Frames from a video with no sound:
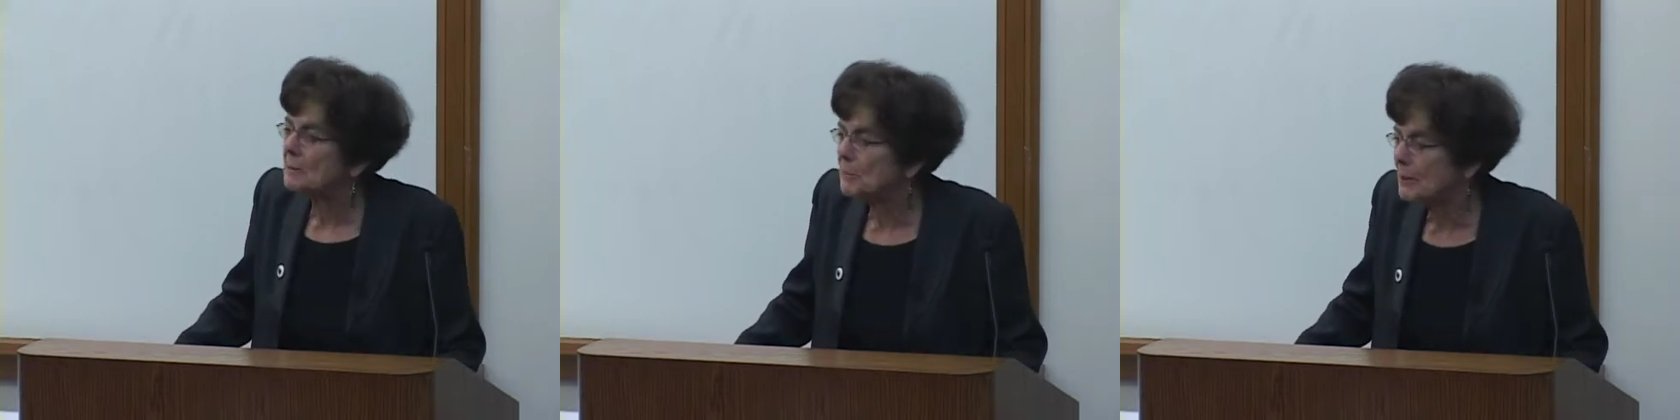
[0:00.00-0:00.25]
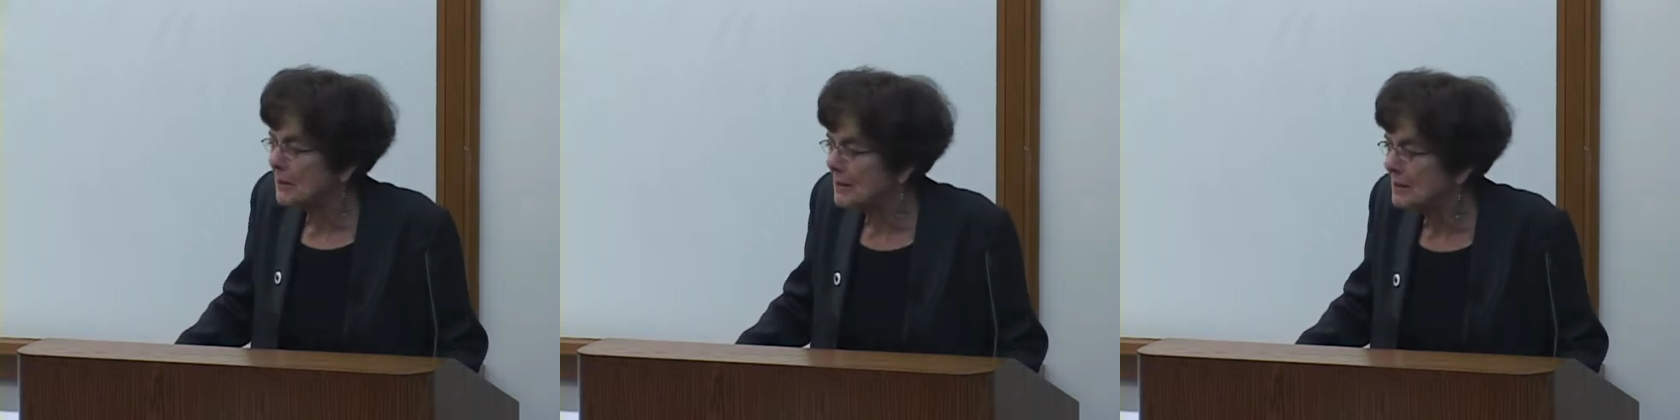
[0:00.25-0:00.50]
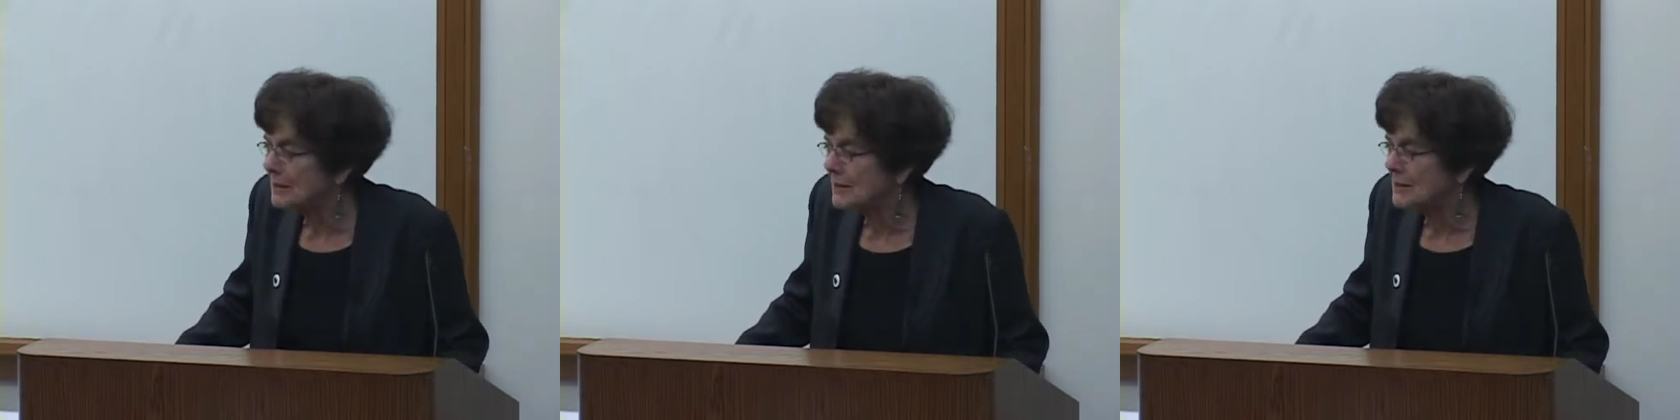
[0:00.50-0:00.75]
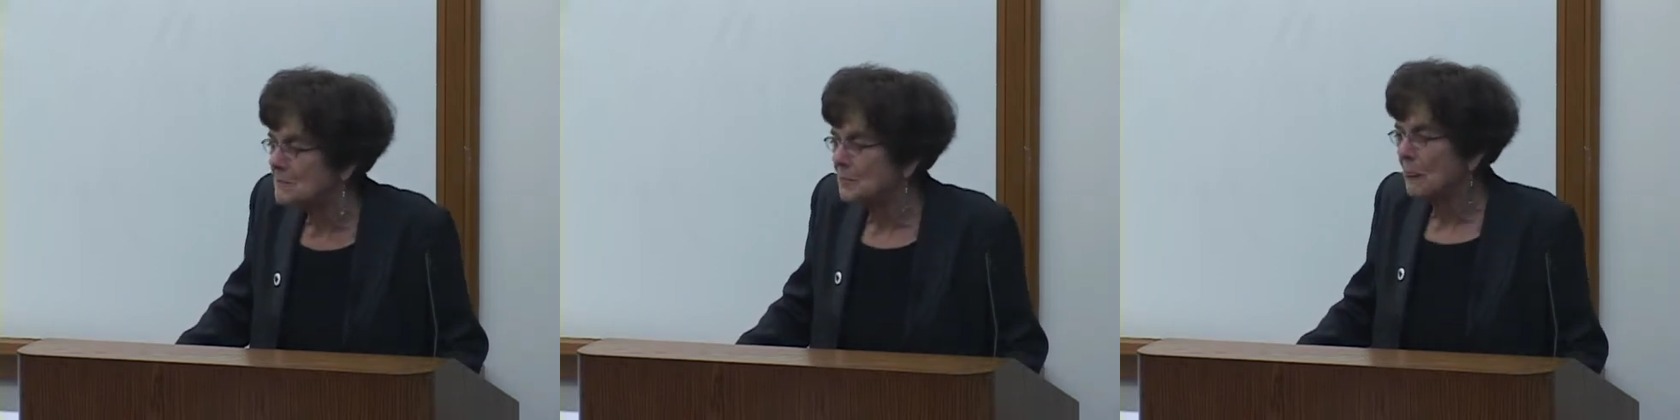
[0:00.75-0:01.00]
Party,
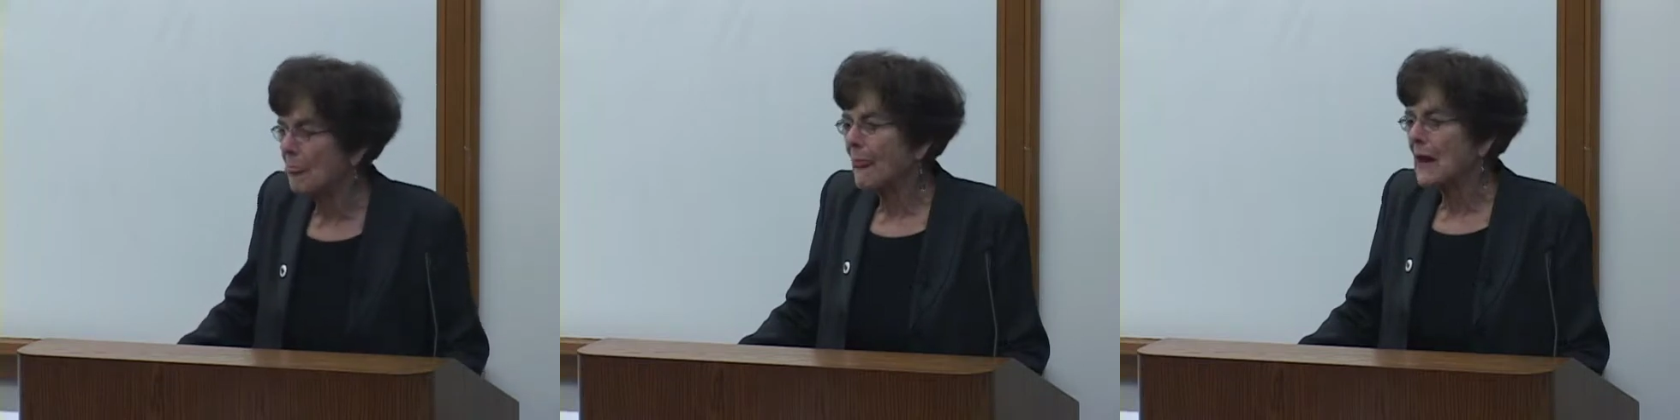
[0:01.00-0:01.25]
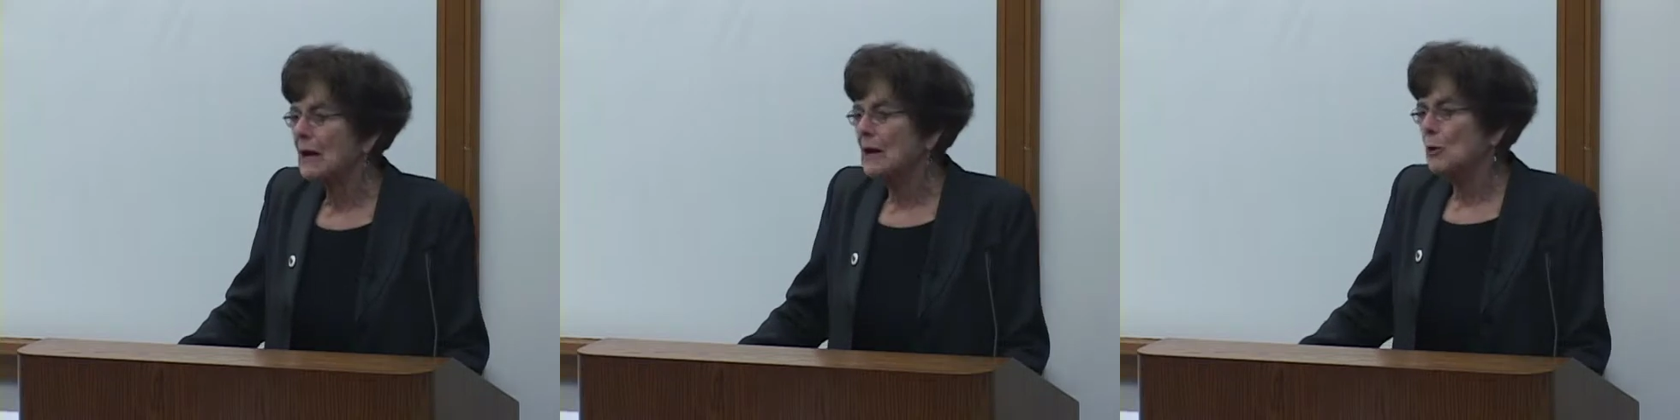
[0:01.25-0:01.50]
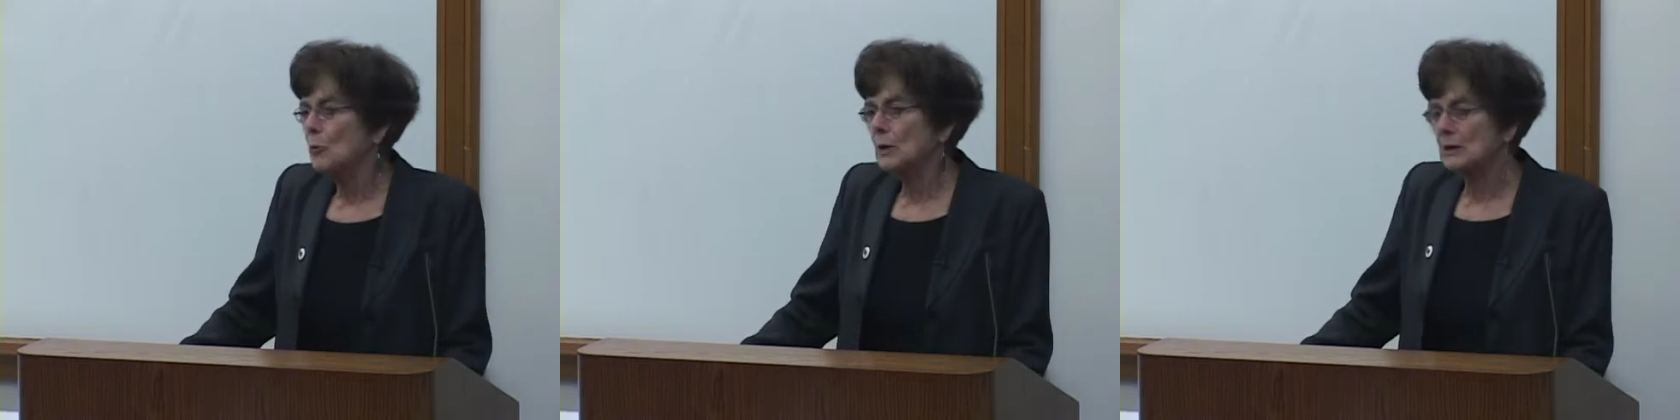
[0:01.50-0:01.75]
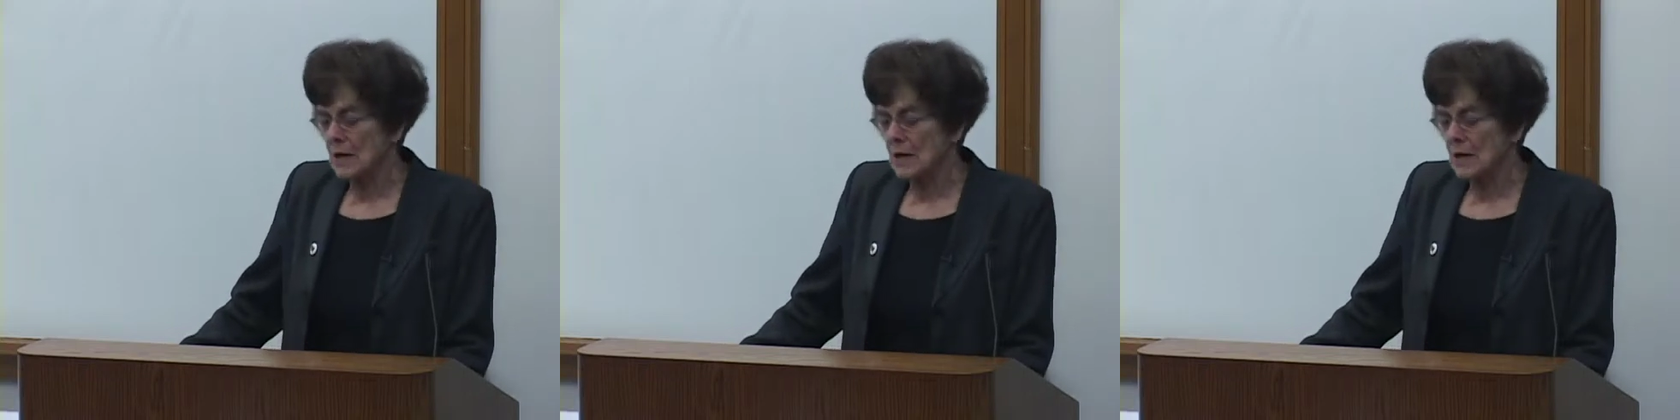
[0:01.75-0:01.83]
will